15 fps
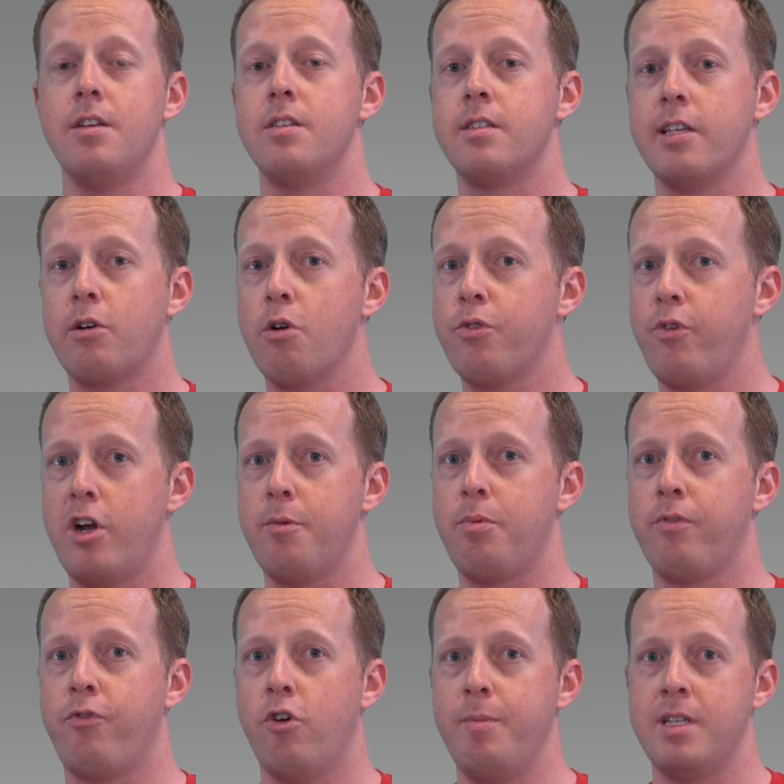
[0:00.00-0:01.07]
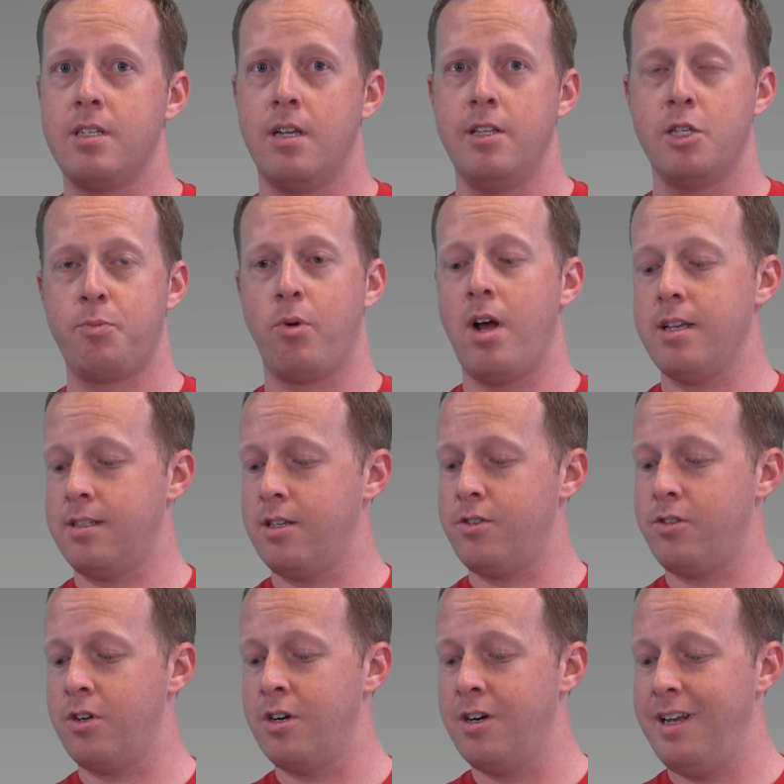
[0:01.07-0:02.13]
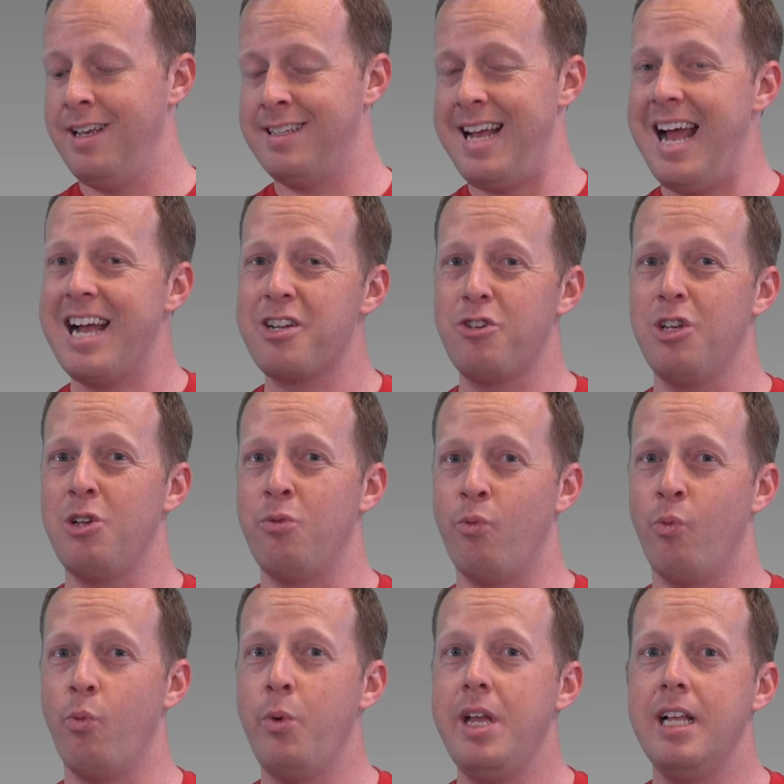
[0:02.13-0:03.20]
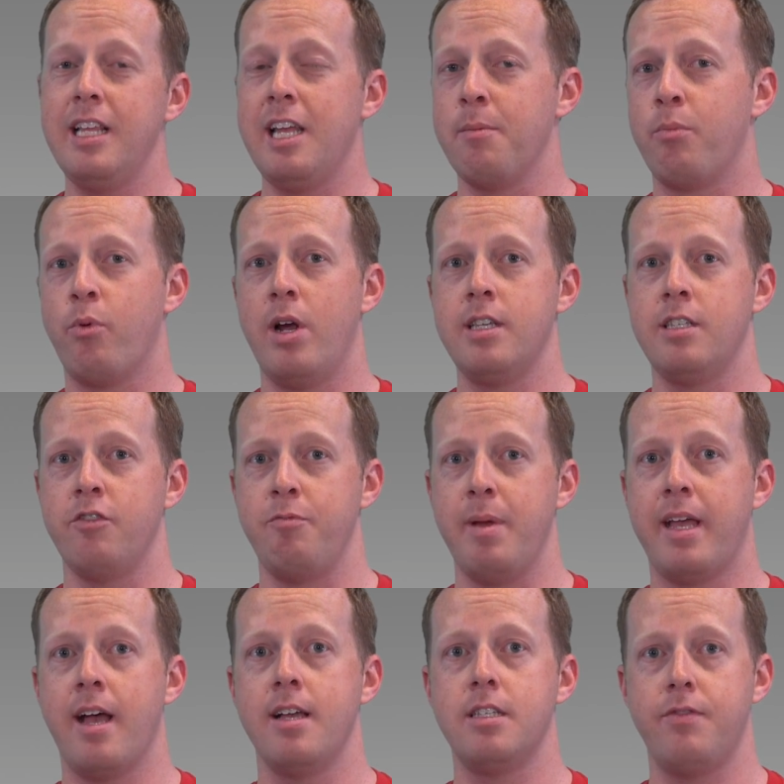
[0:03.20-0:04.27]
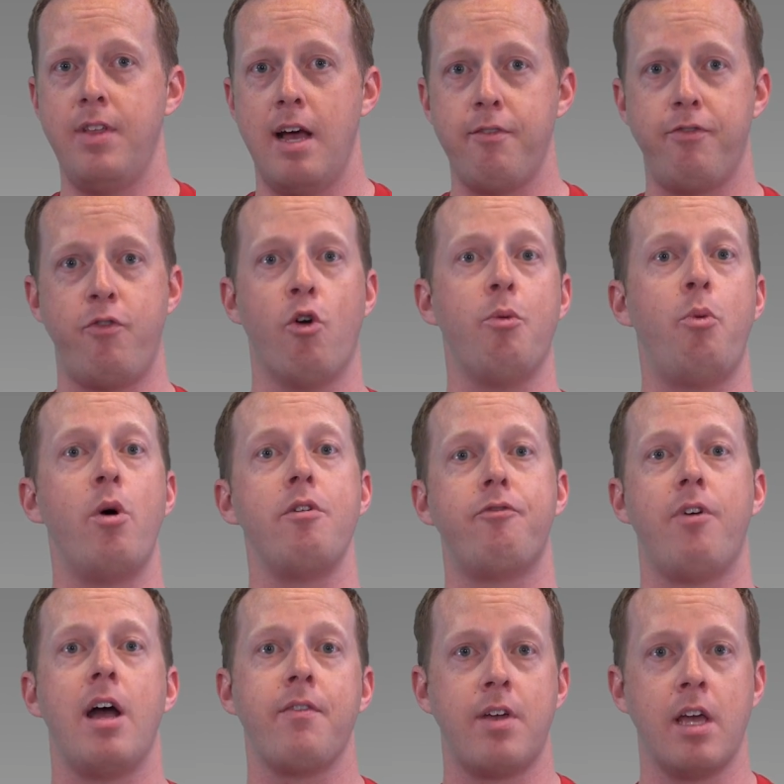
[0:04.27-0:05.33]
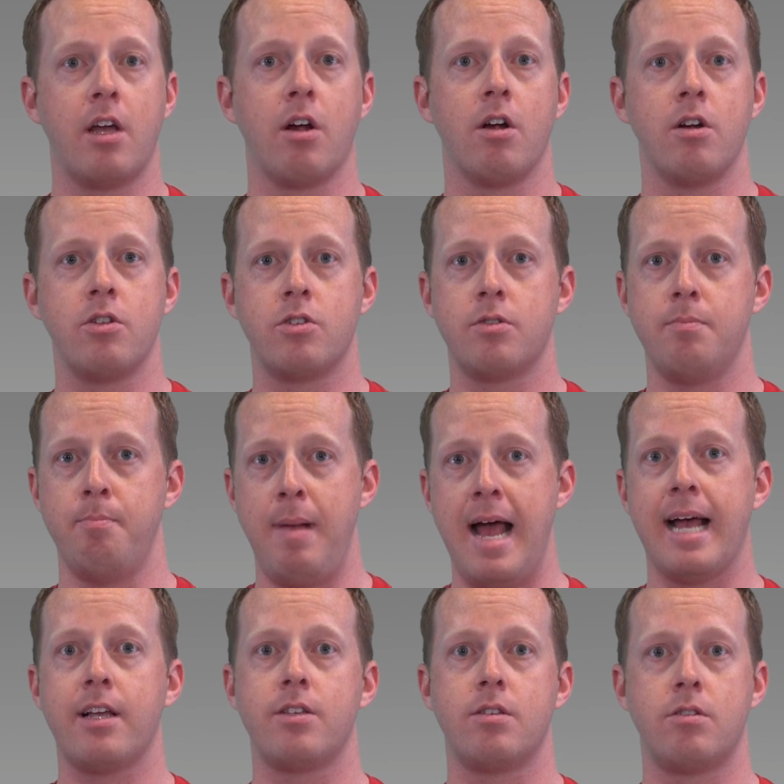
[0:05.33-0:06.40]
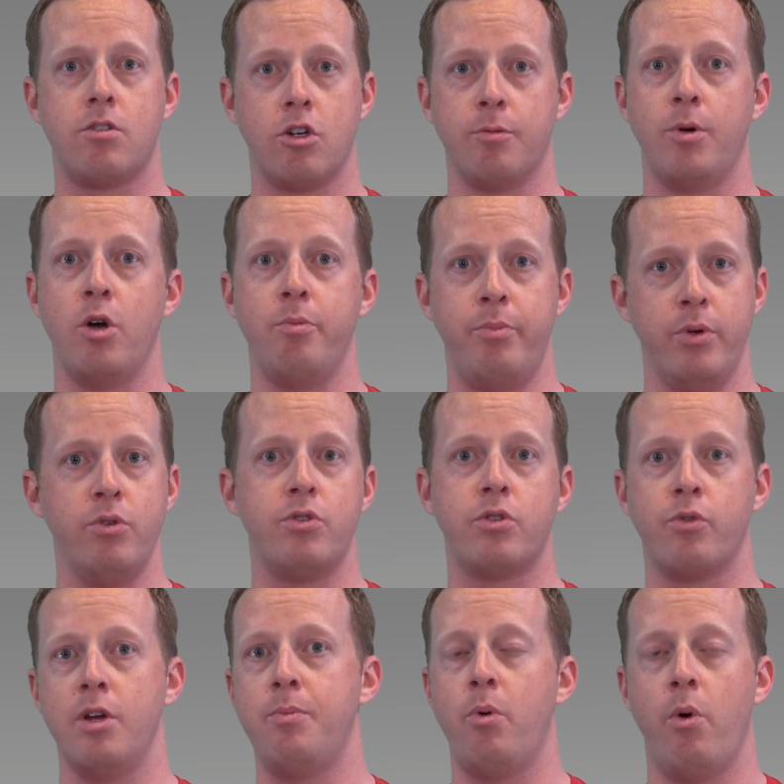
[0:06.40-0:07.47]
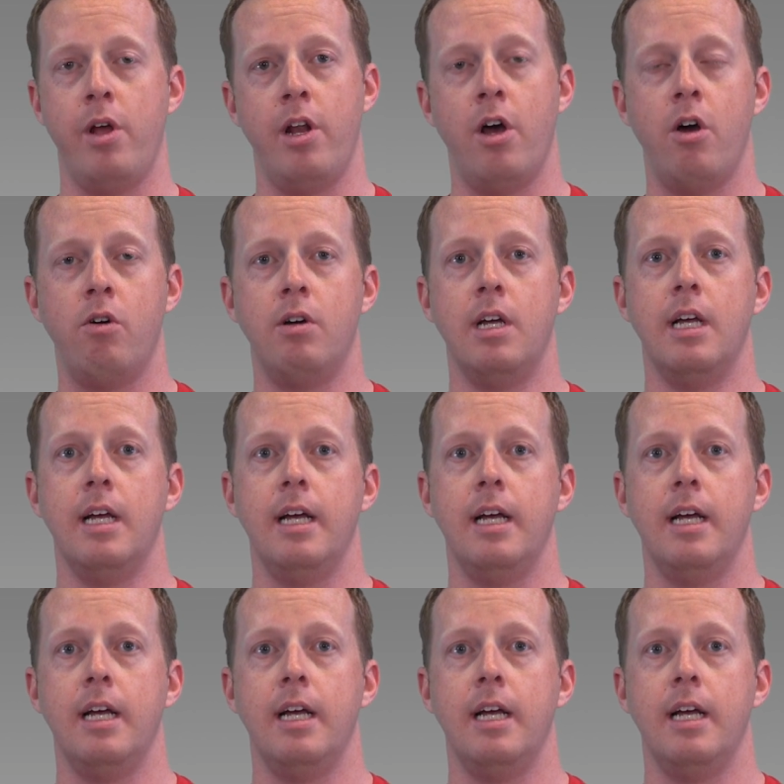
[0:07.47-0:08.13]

Single-threaded performance on this processor is actually really impressive because of that four point five gigahertz max turbo boost three point oh.